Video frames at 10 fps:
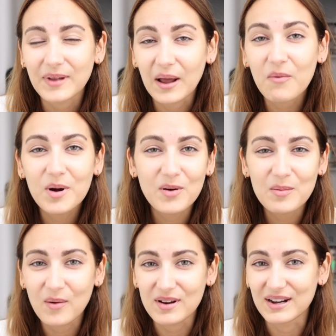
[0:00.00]
don't want to
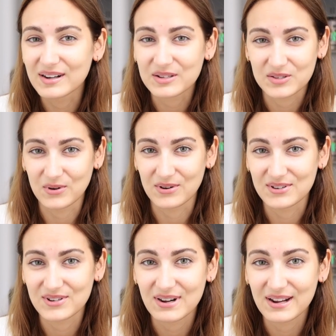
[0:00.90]
promote eating
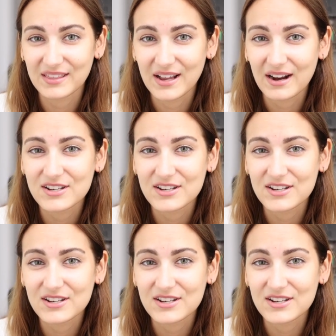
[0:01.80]
disorders or anything.